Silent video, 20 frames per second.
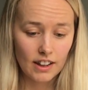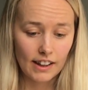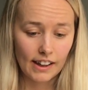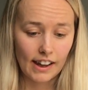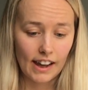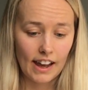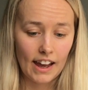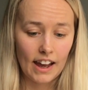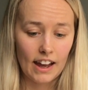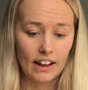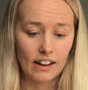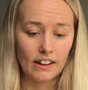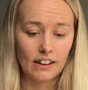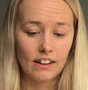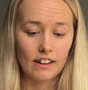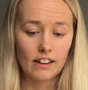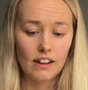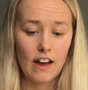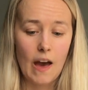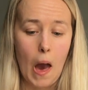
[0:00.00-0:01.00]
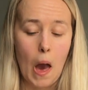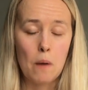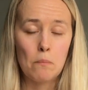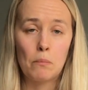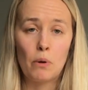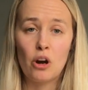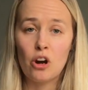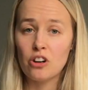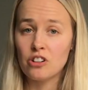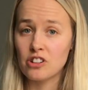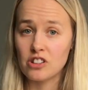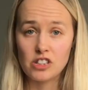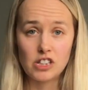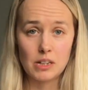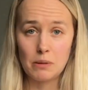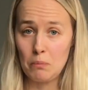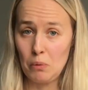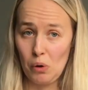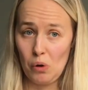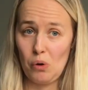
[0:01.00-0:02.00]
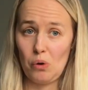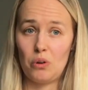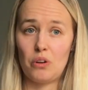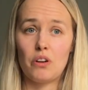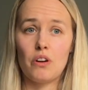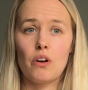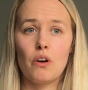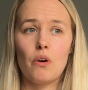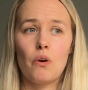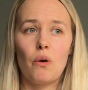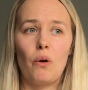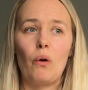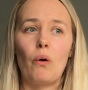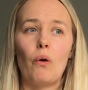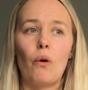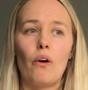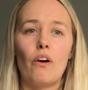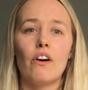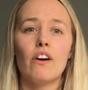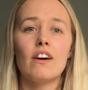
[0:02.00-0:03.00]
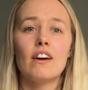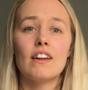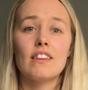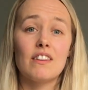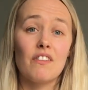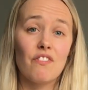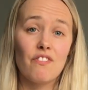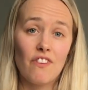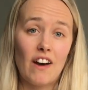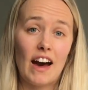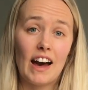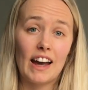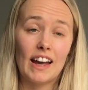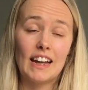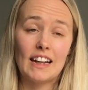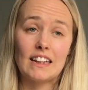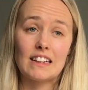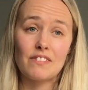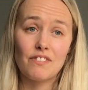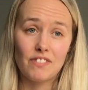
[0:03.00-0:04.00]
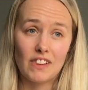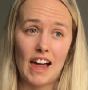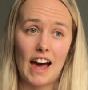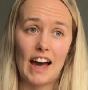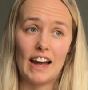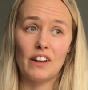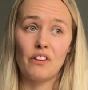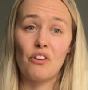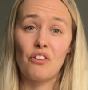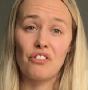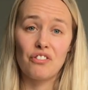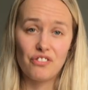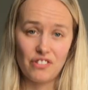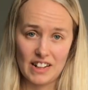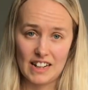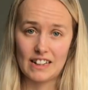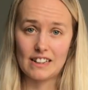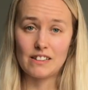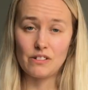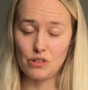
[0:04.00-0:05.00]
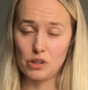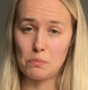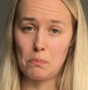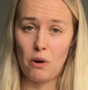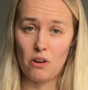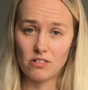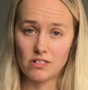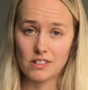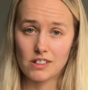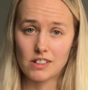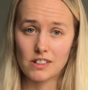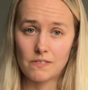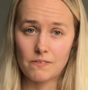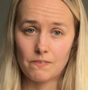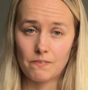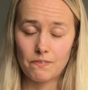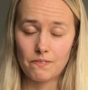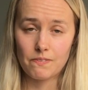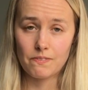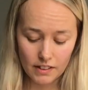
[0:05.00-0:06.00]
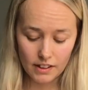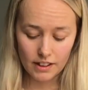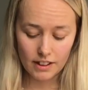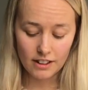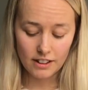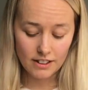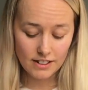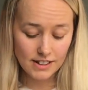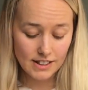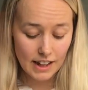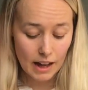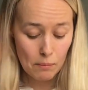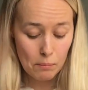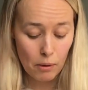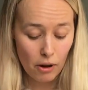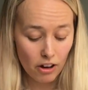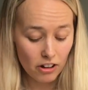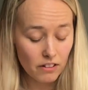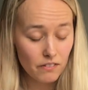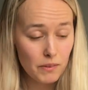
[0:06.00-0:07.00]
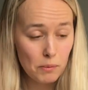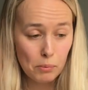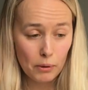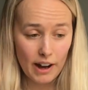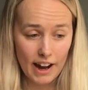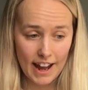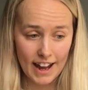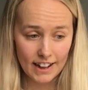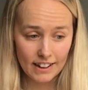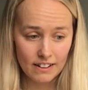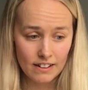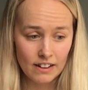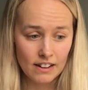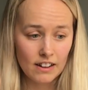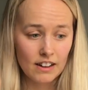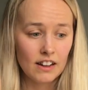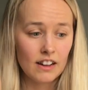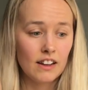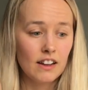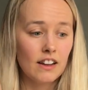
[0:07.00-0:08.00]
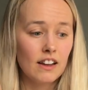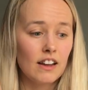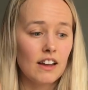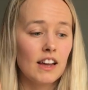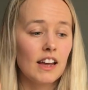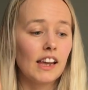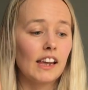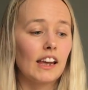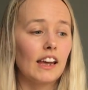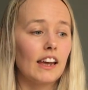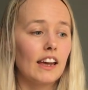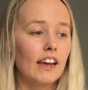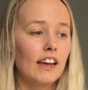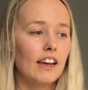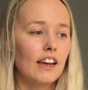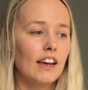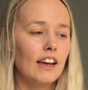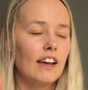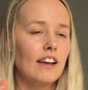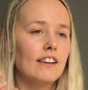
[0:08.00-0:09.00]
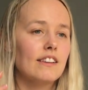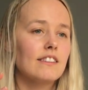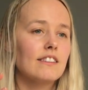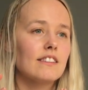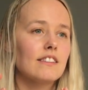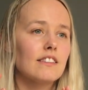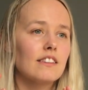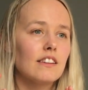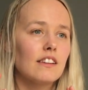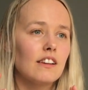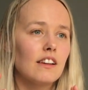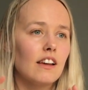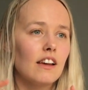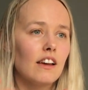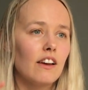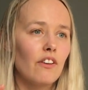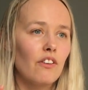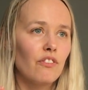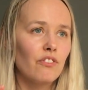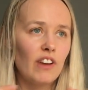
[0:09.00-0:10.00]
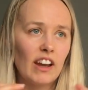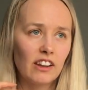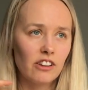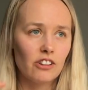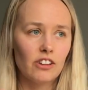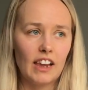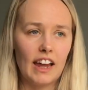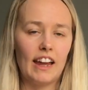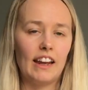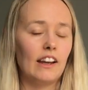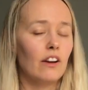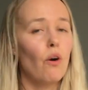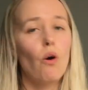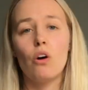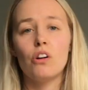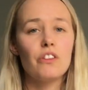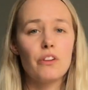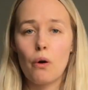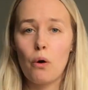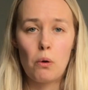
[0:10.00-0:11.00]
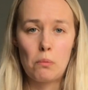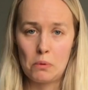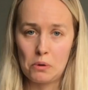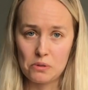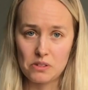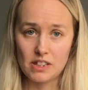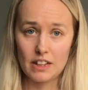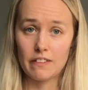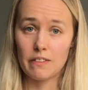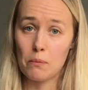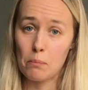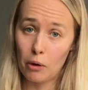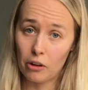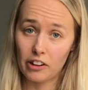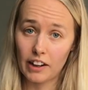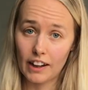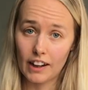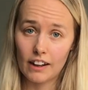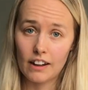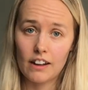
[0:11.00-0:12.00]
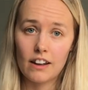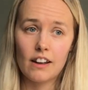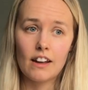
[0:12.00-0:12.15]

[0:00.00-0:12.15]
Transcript: in emergency mode, or the fight, flight, or freeze response. Because that part of the brain is regulating all the hormones in the body,